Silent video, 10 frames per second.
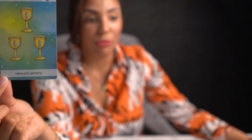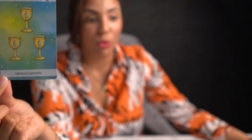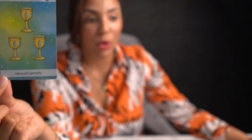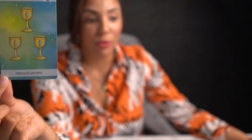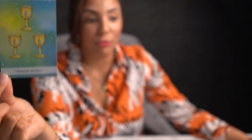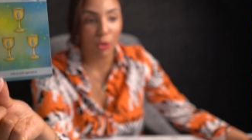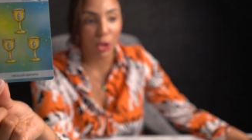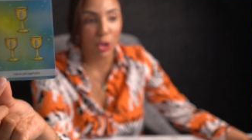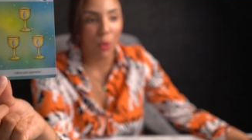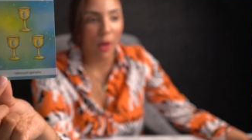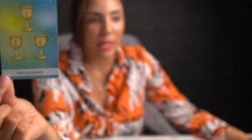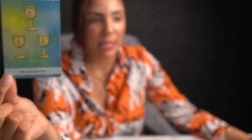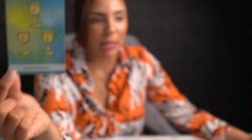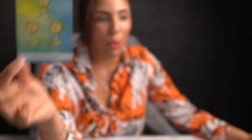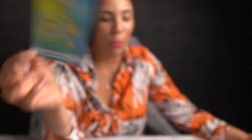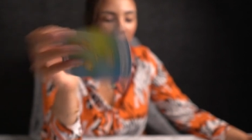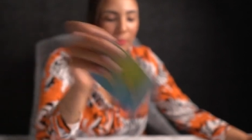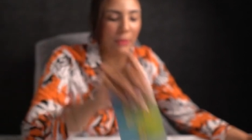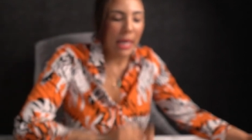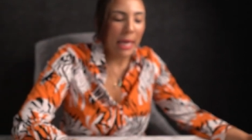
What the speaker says: for you on this in a moment.